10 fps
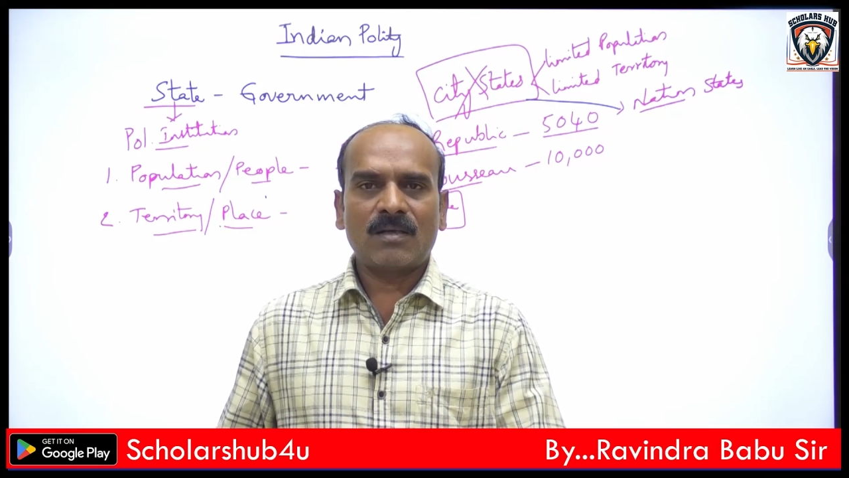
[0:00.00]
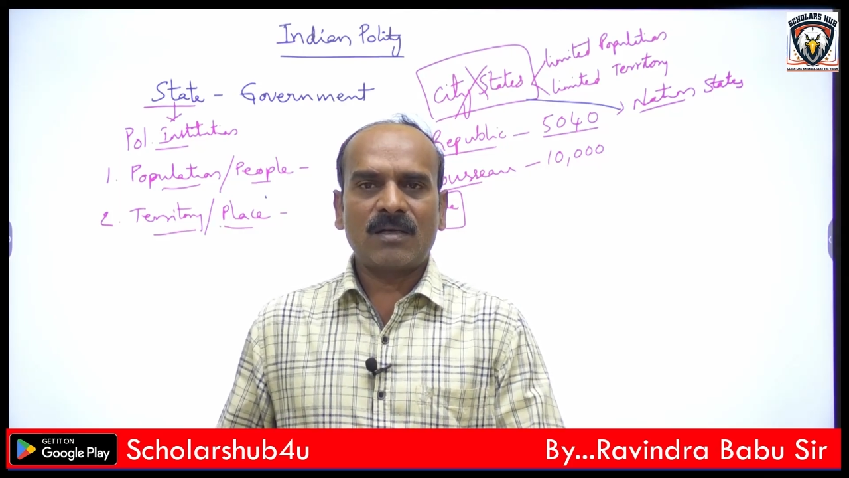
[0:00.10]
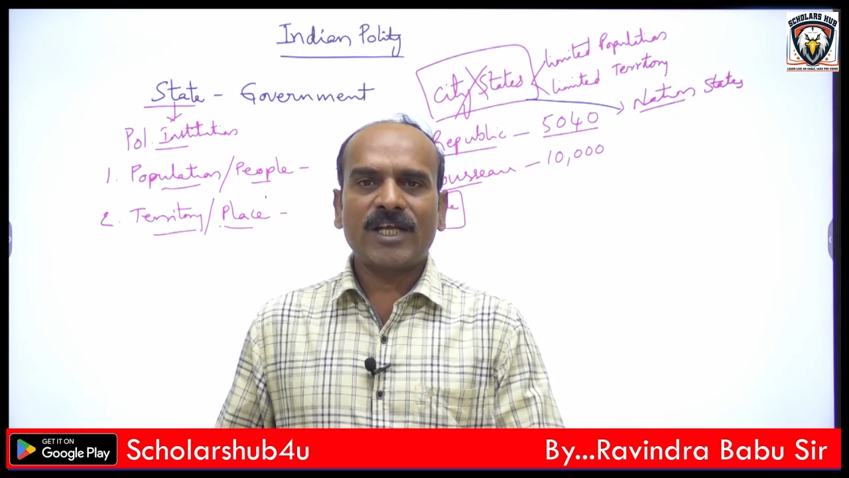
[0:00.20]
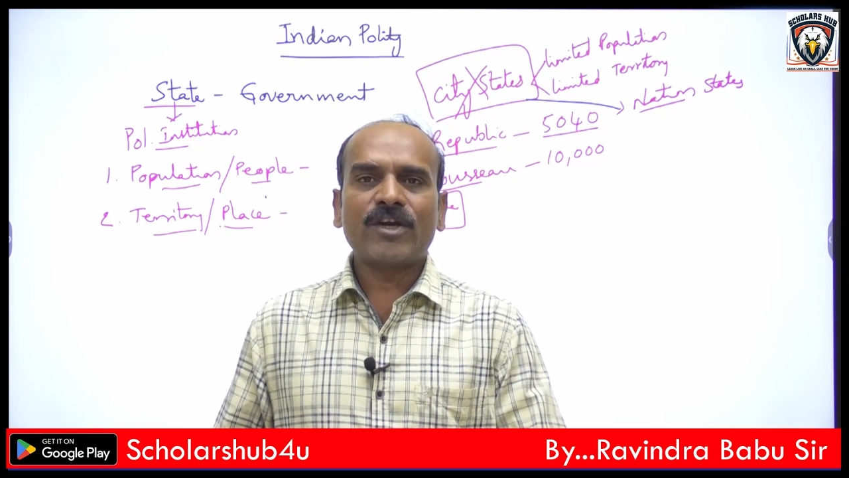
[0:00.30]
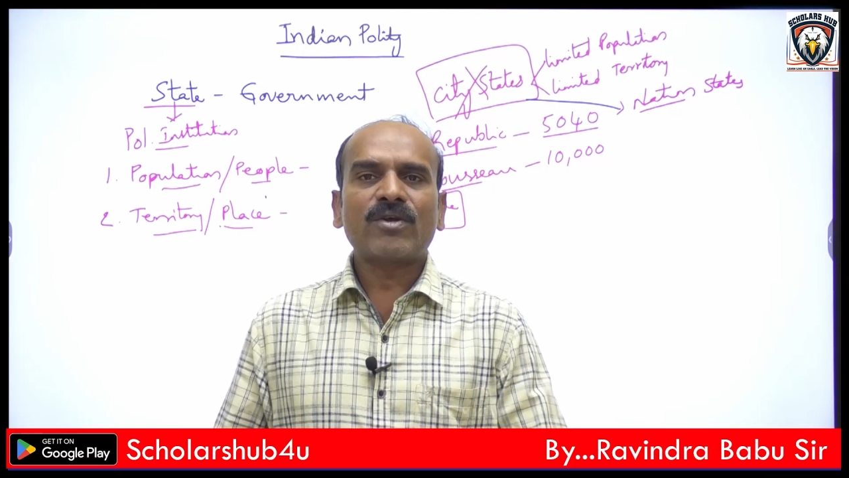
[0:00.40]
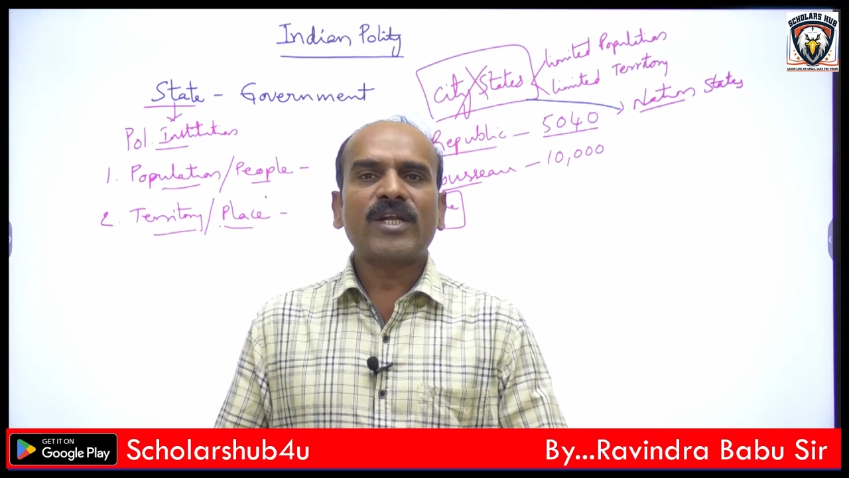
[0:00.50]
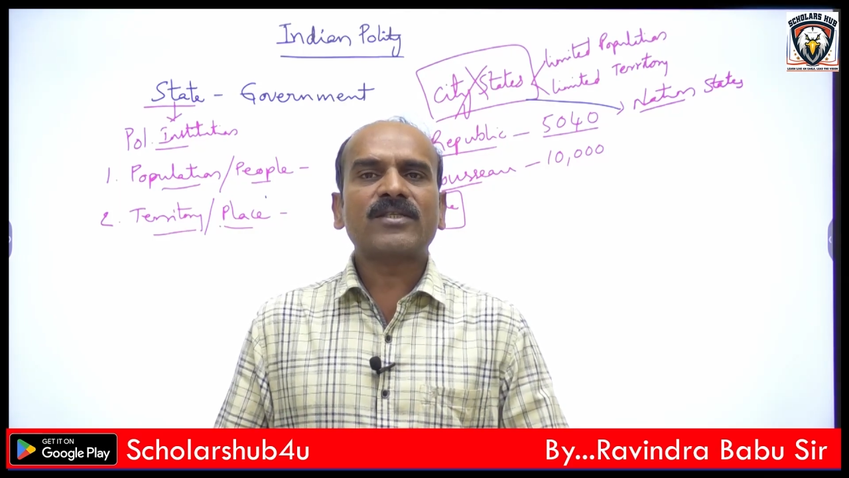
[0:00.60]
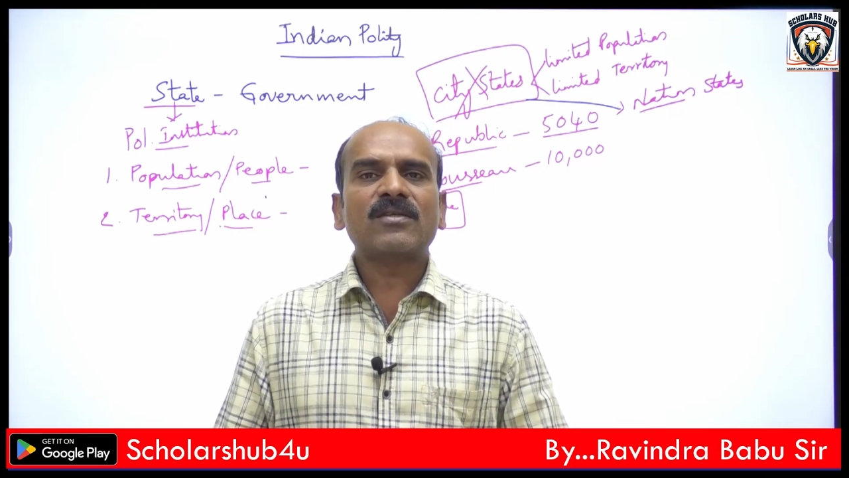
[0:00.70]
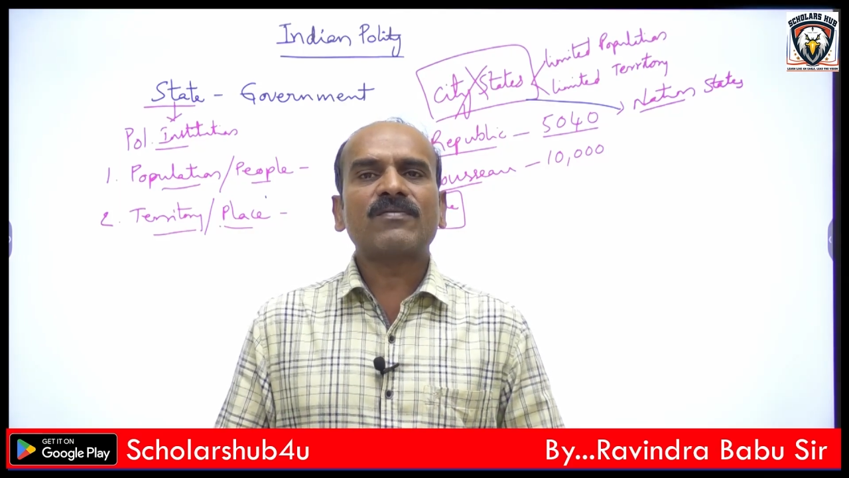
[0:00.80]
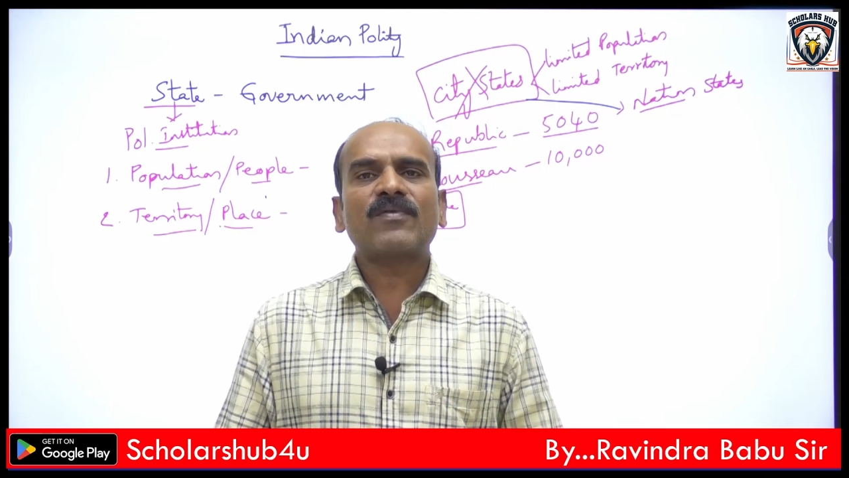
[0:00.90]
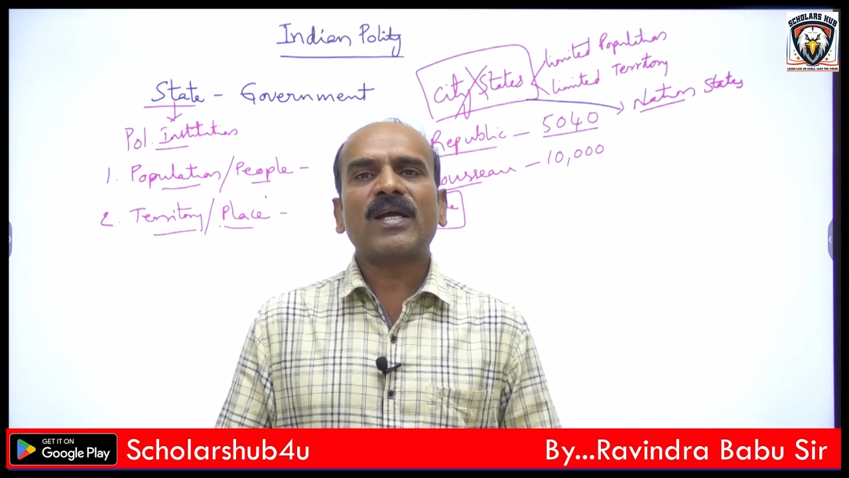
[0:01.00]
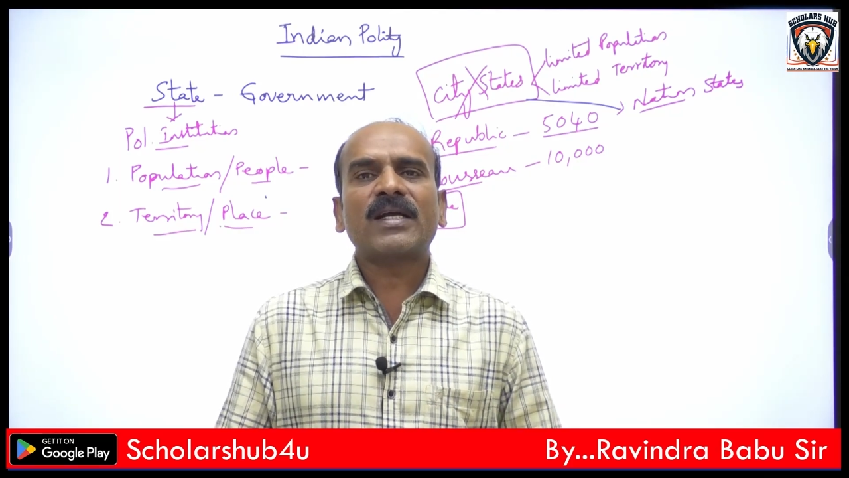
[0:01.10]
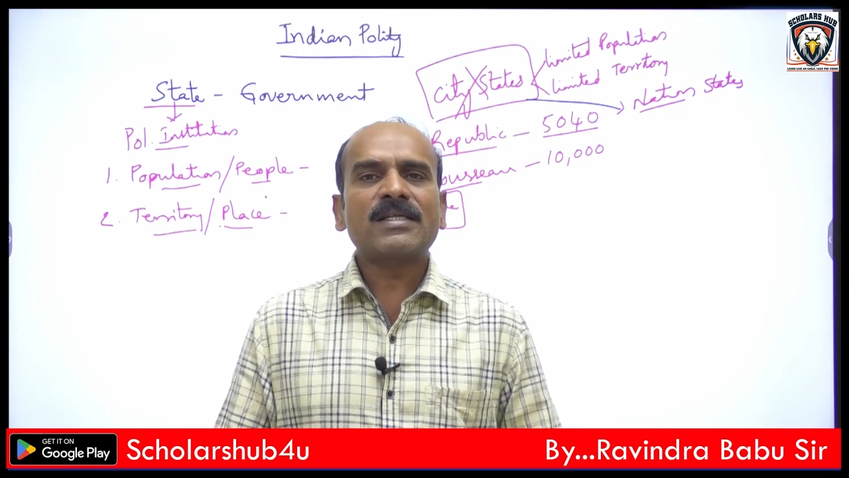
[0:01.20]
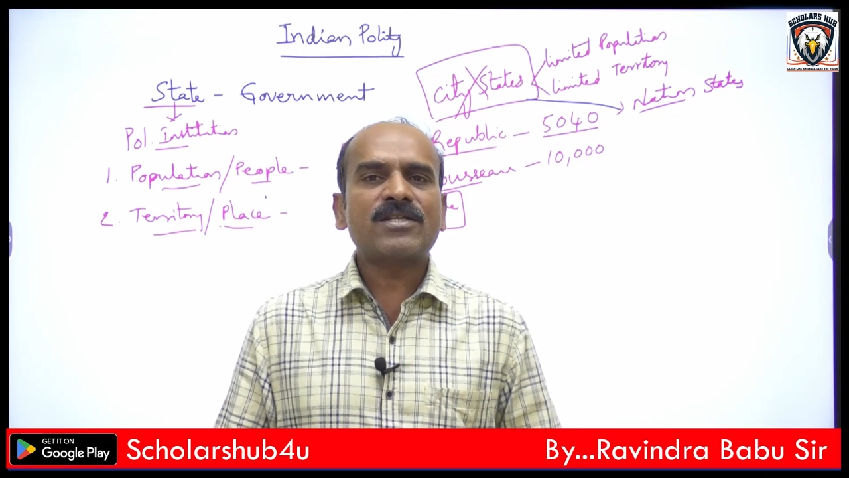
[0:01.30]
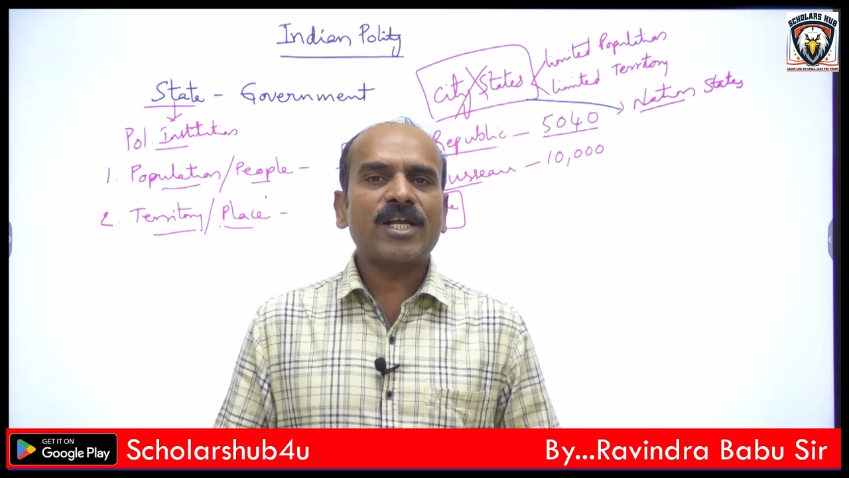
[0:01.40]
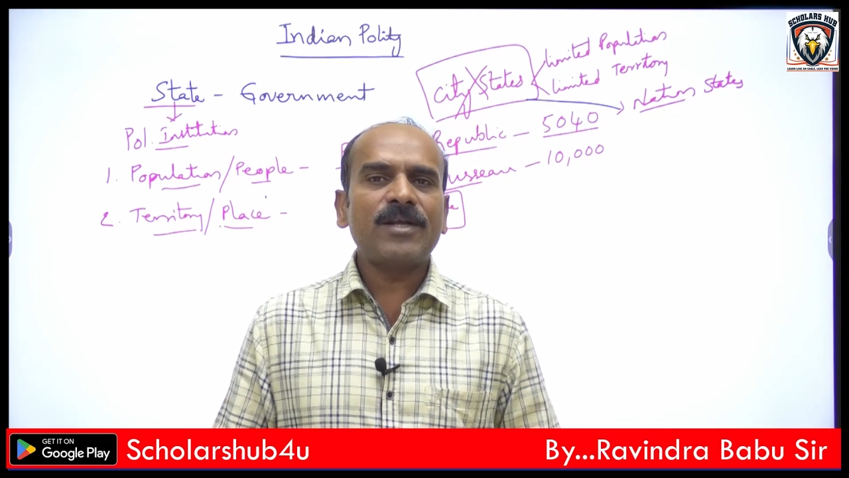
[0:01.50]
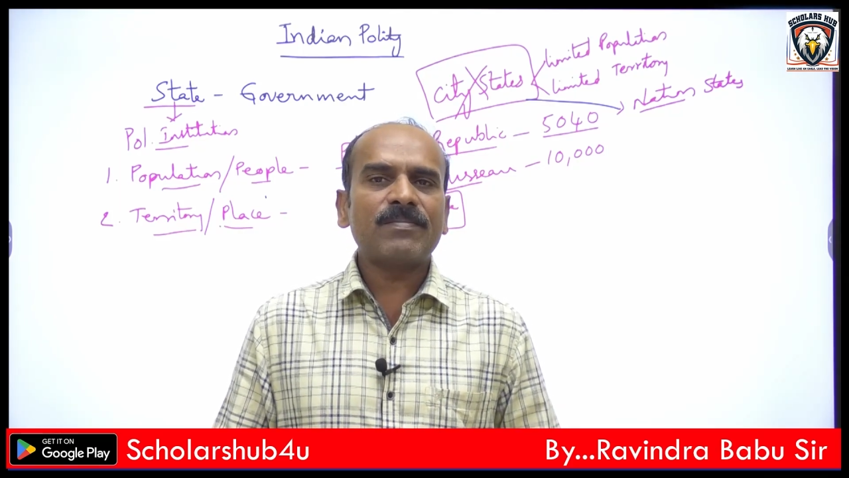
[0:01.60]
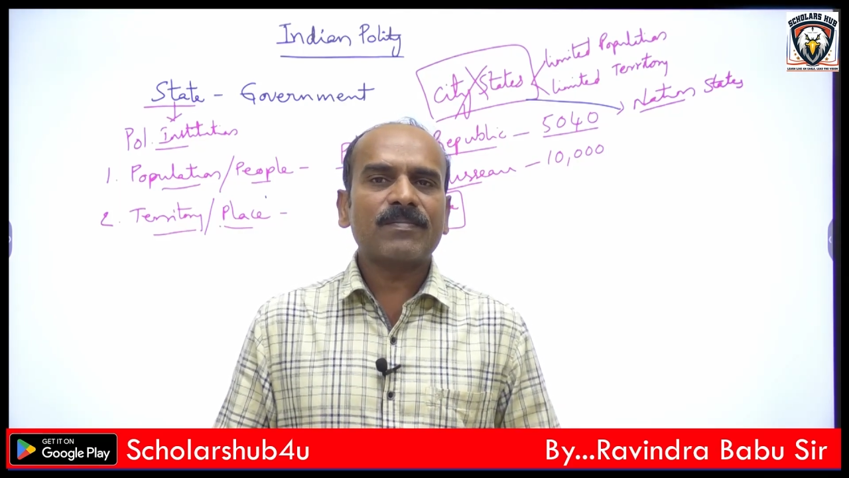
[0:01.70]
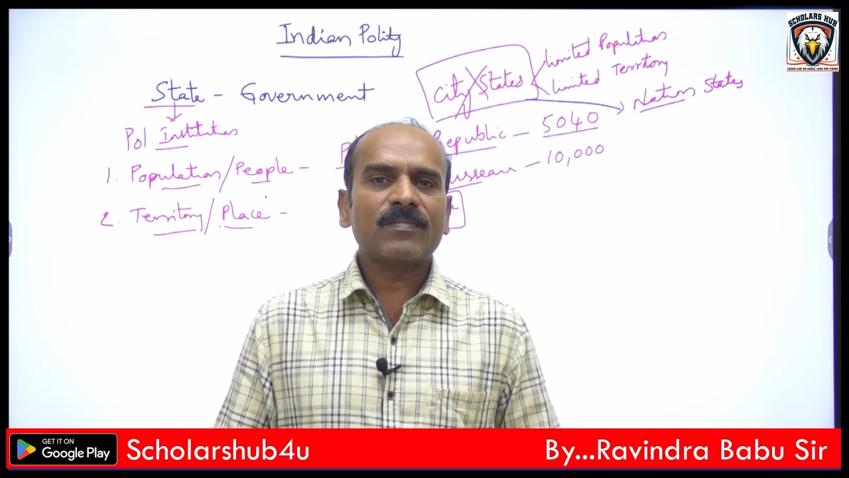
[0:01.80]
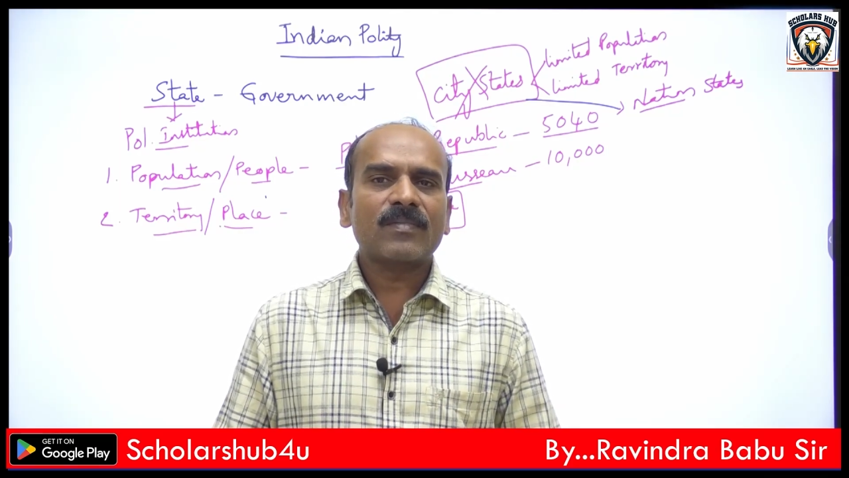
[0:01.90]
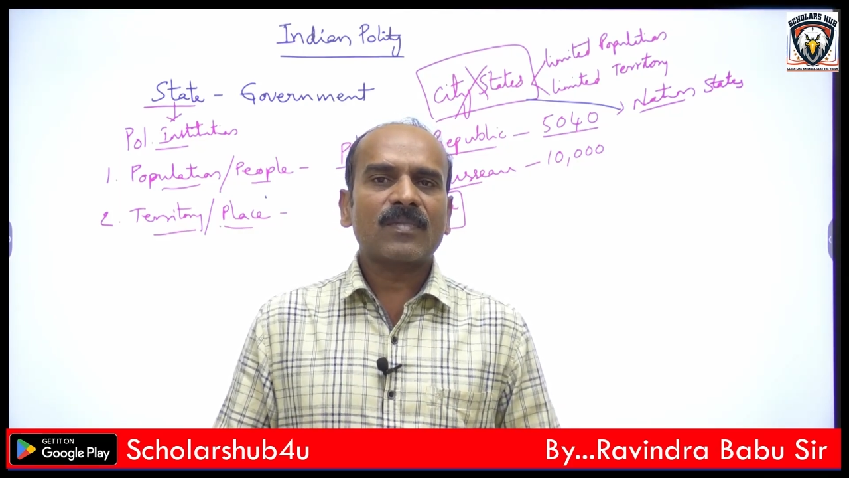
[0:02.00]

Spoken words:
territories of a country,